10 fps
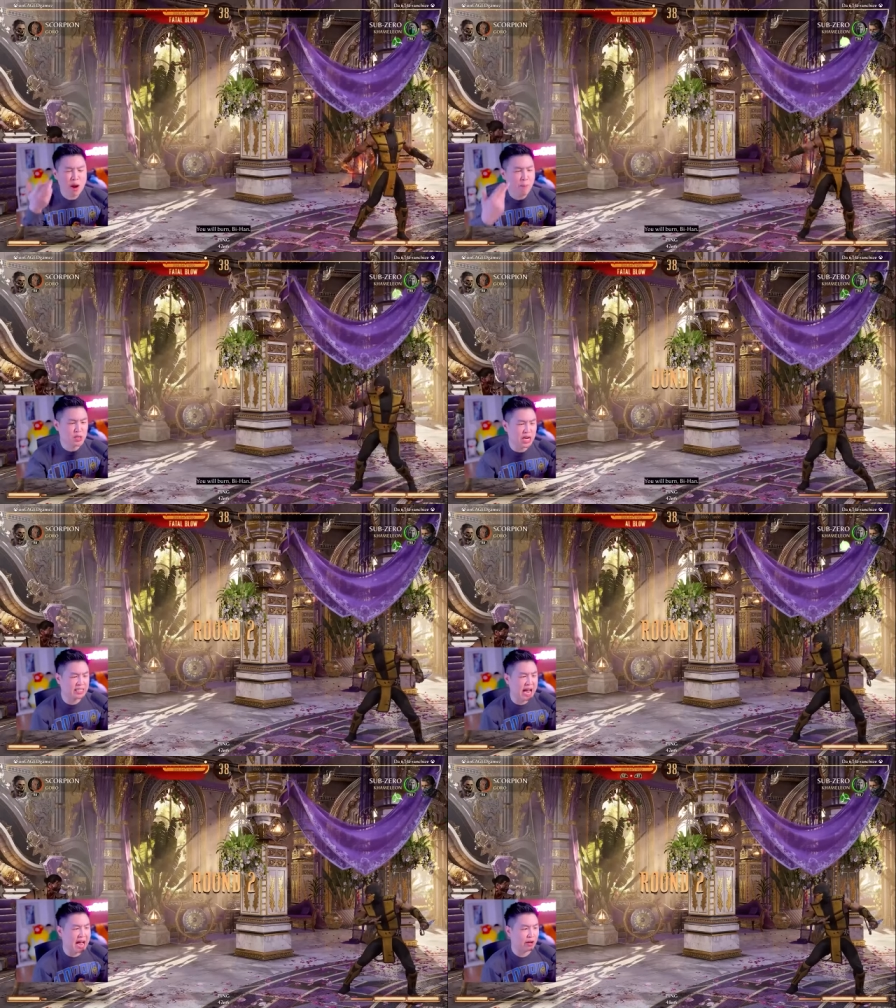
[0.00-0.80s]
I don't have
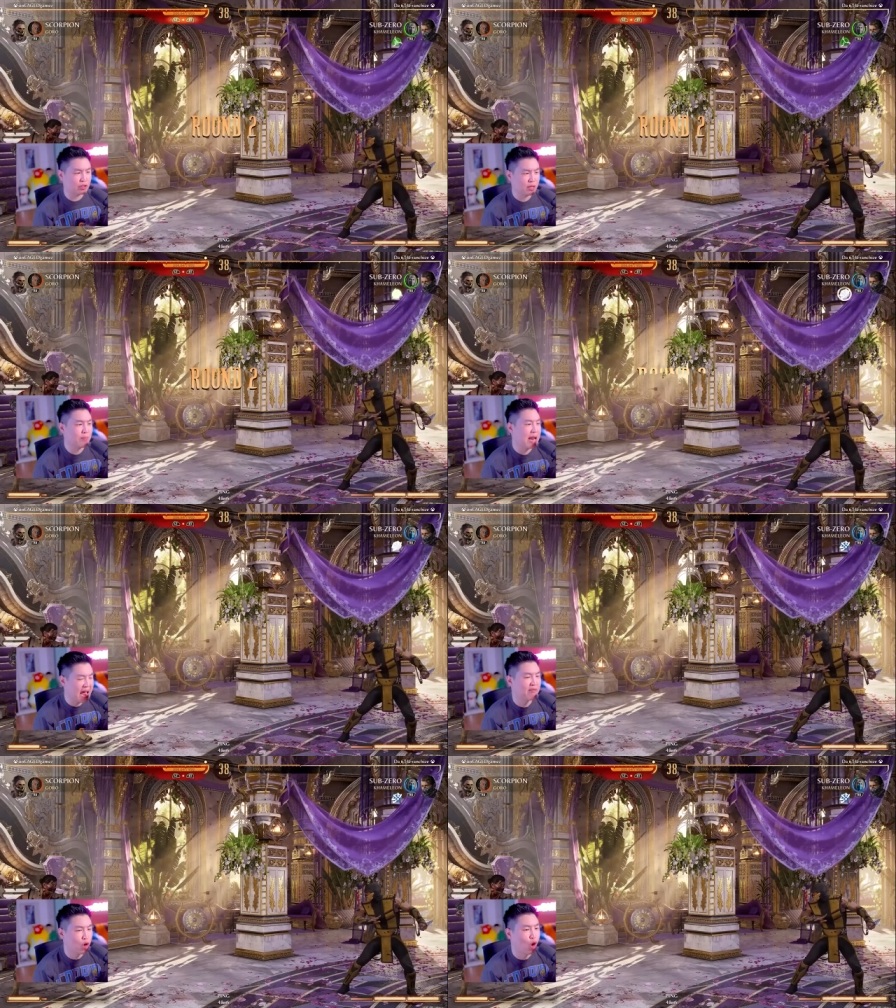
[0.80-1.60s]
projectiles, but I
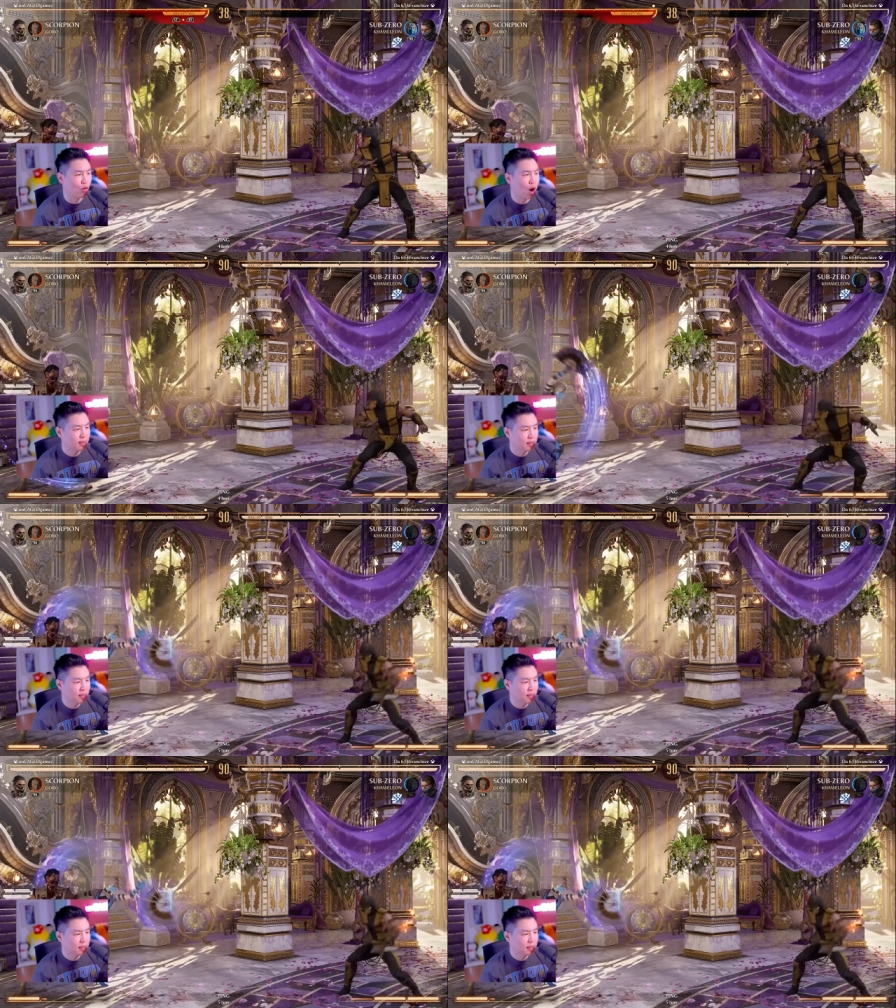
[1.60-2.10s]
have Goro.